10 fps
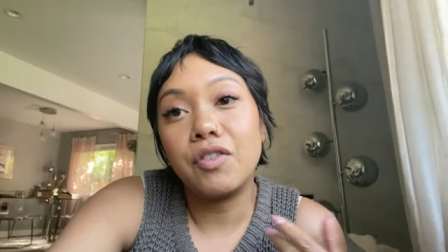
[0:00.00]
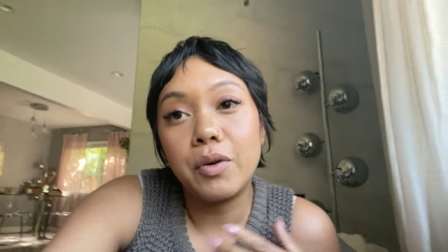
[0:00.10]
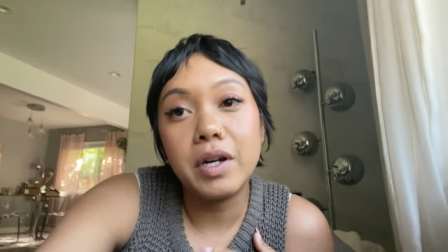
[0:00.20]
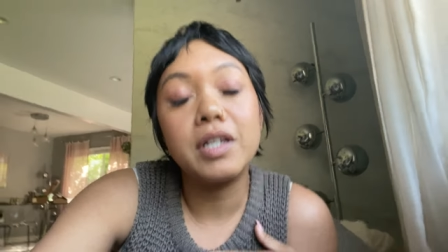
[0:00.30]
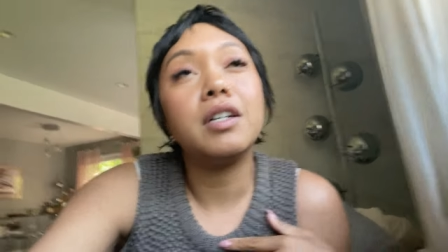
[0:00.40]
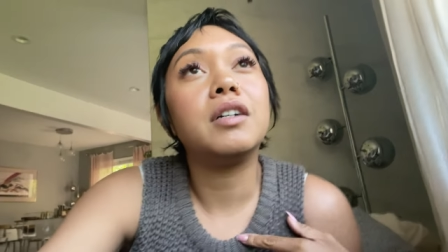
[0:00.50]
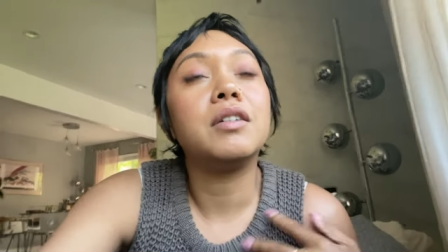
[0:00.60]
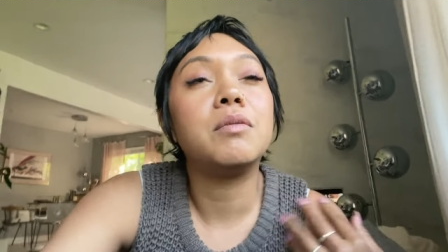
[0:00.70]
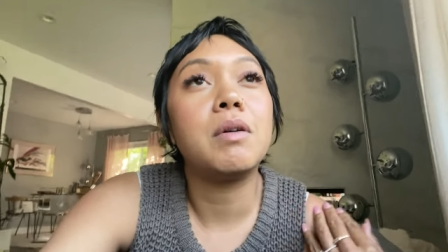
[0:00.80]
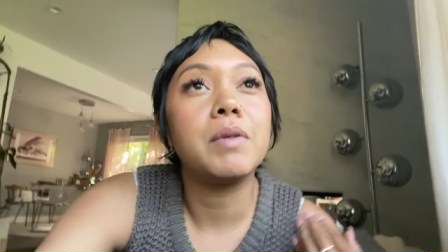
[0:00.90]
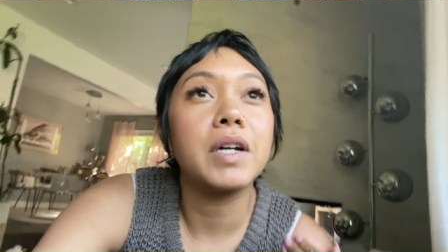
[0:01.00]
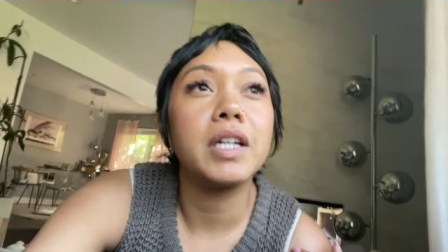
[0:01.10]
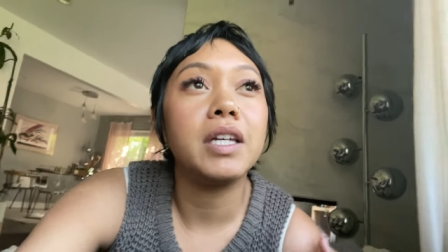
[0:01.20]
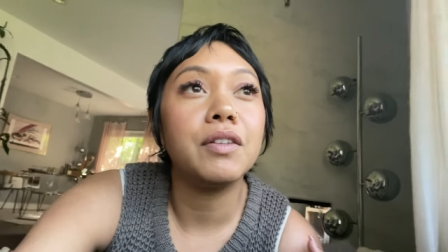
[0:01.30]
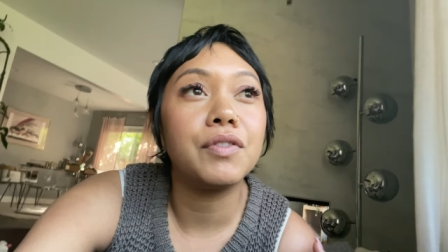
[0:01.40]
no idea what we're gonna
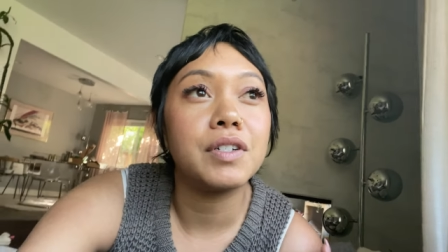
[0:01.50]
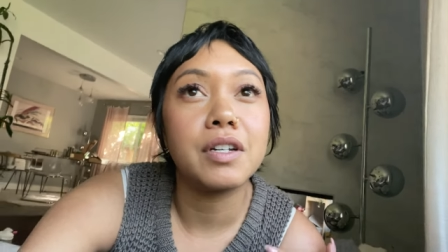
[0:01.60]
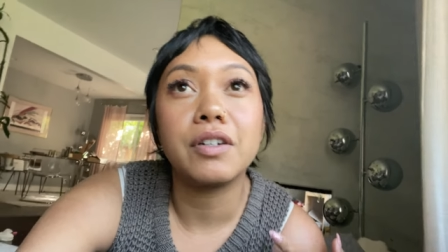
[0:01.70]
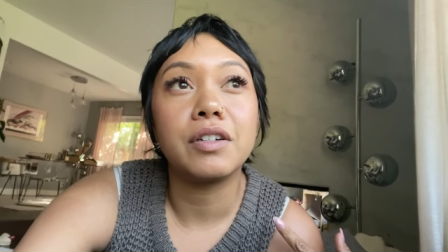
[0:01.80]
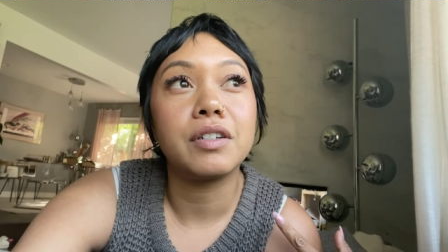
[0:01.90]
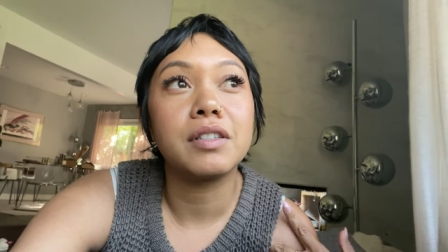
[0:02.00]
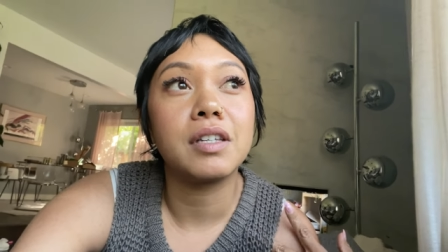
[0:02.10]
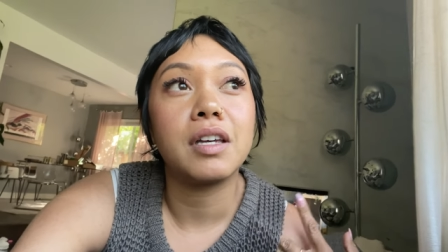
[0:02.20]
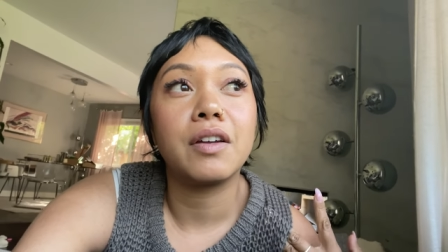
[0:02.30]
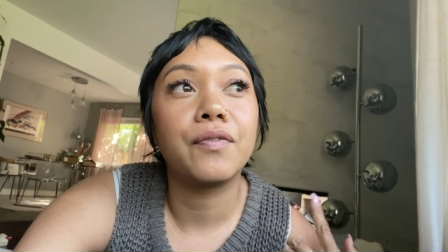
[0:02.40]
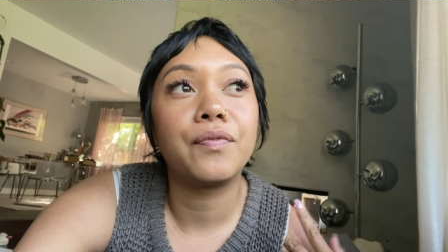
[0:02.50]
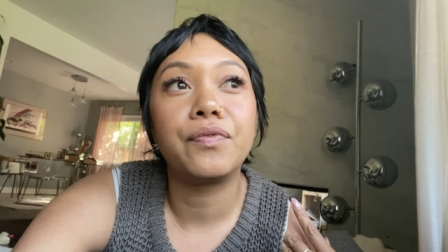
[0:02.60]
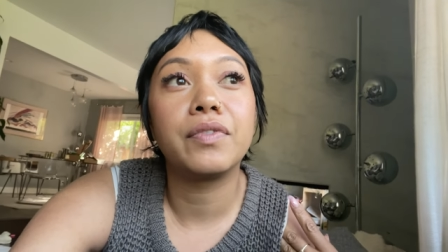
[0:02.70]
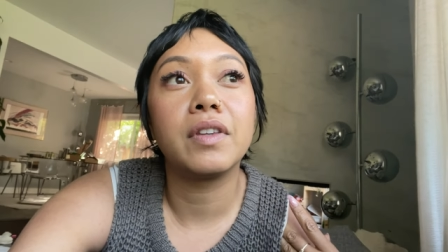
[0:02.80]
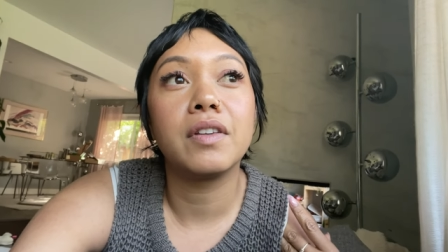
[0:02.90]
eat for dinner. It's like
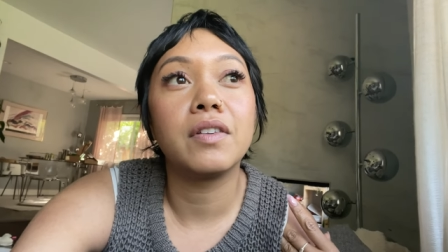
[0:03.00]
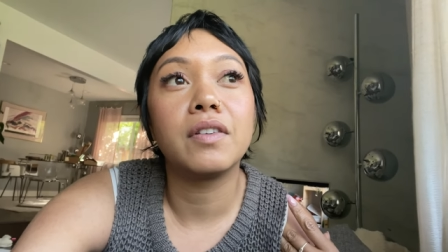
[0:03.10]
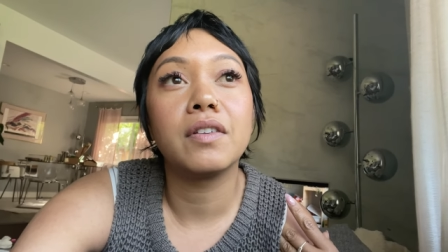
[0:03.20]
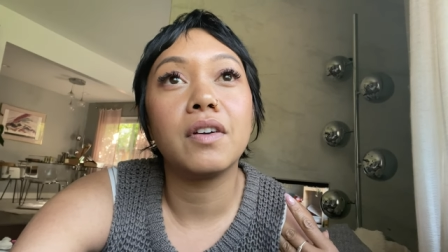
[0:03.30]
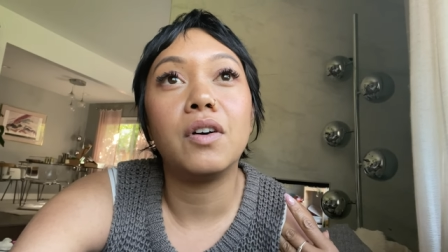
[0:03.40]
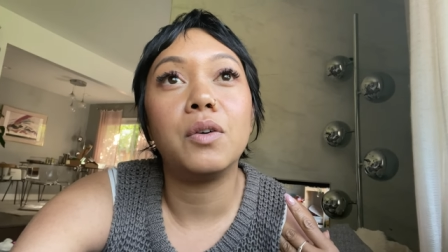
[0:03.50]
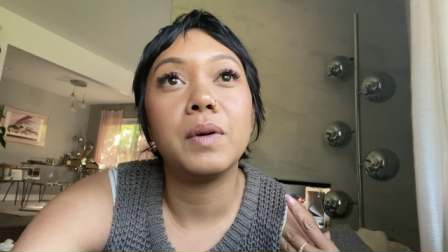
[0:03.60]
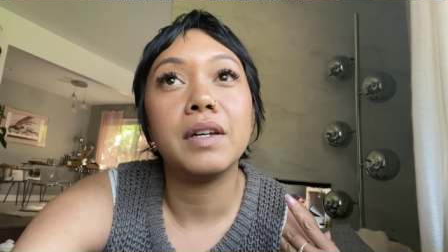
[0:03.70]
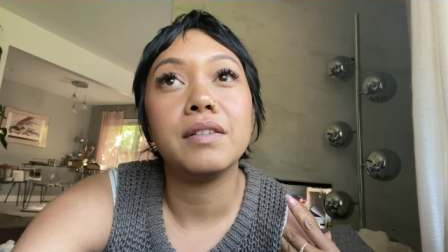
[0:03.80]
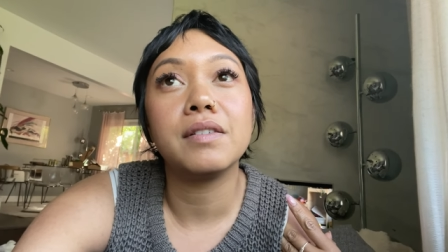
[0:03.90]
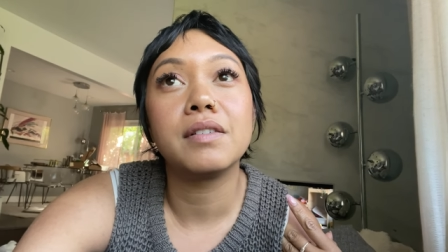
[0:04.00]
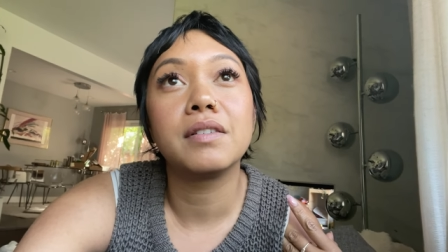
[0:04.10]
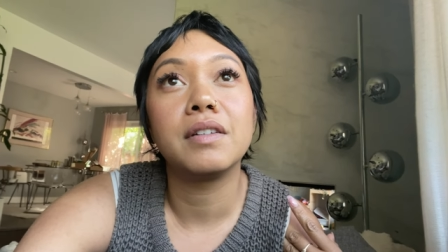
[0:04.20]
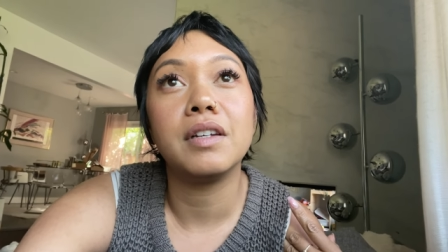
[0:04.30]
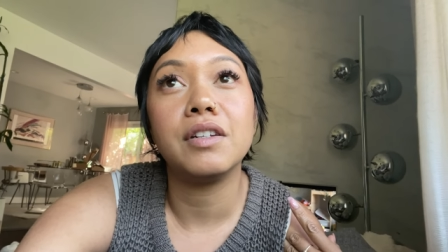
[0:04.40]
always
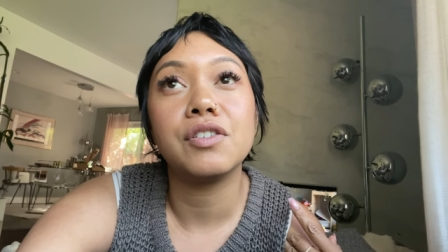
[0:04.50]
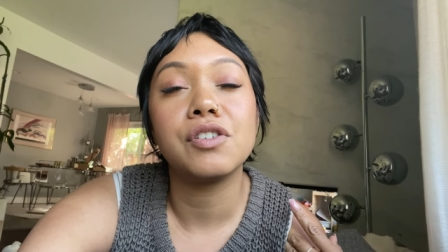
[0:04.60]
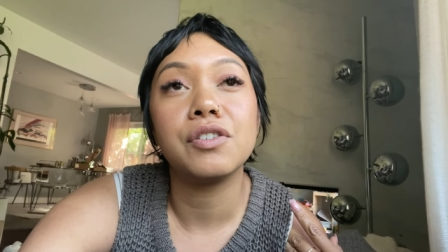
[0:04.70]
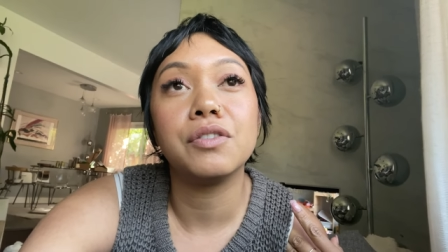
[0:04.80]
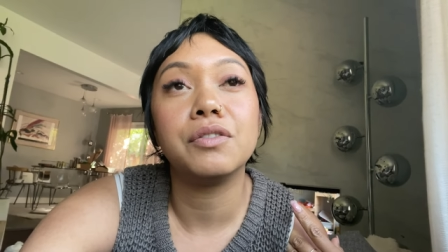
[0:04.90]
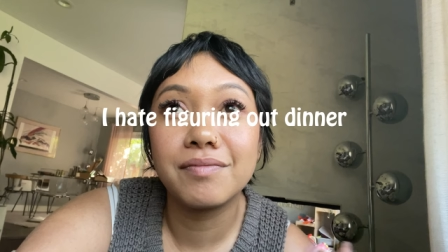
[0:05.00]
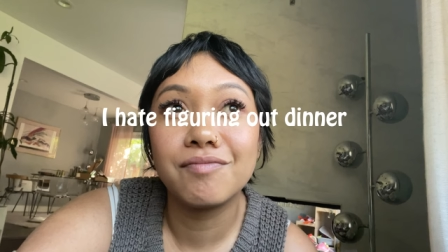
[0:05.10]
an issue.